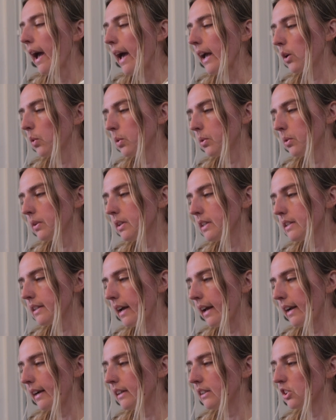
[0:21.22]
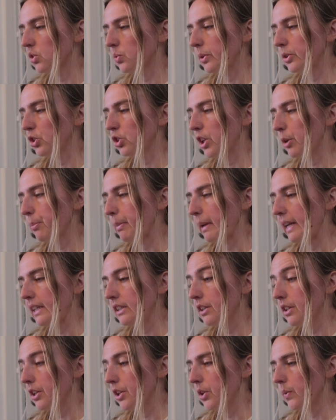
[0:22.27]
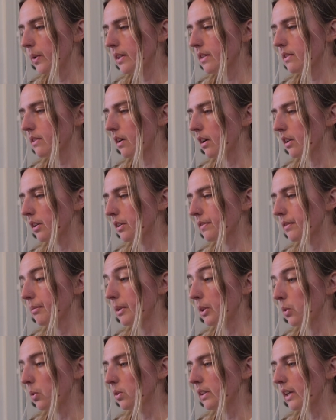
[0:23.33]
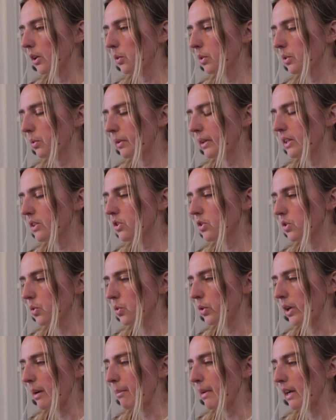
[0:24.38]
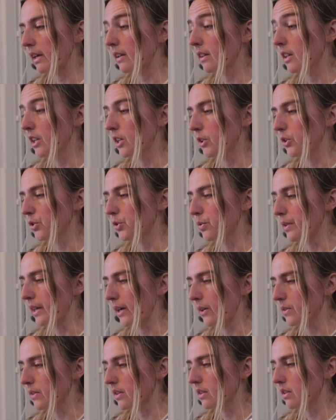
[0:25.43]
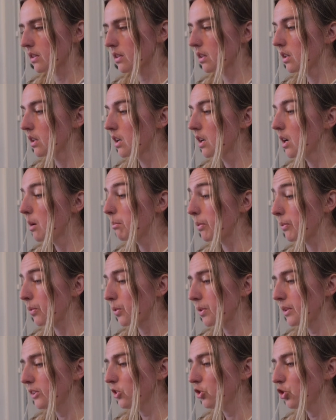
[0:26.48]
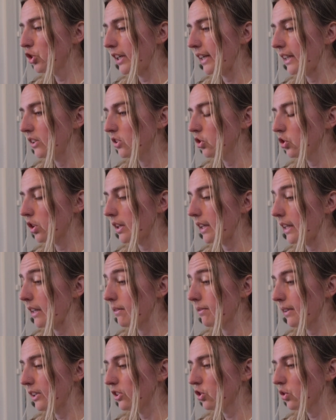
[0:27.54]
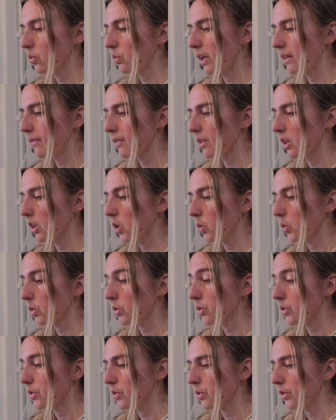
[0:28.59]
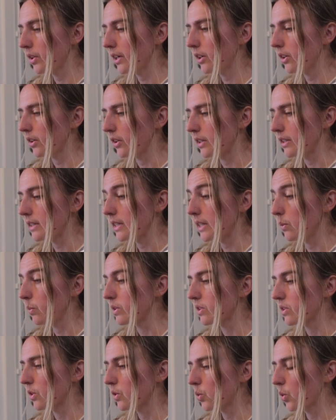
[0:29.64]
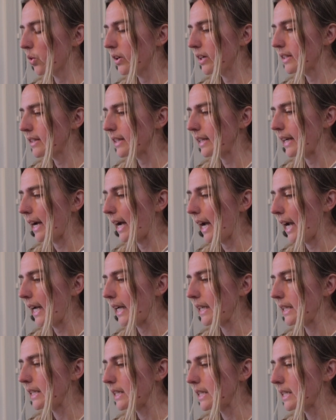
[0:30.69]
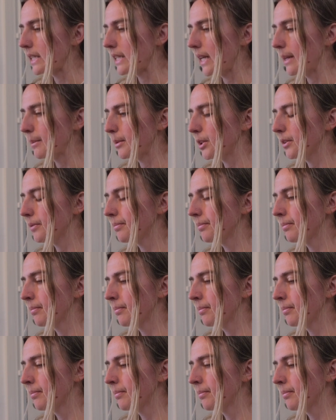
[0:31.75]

Ecuador decided to switch their money to the US dollar from the old Ecuadorian sucre back in the year 2000. Before this change, the inflation rate for the local sucre currency was notoriously high and unstable.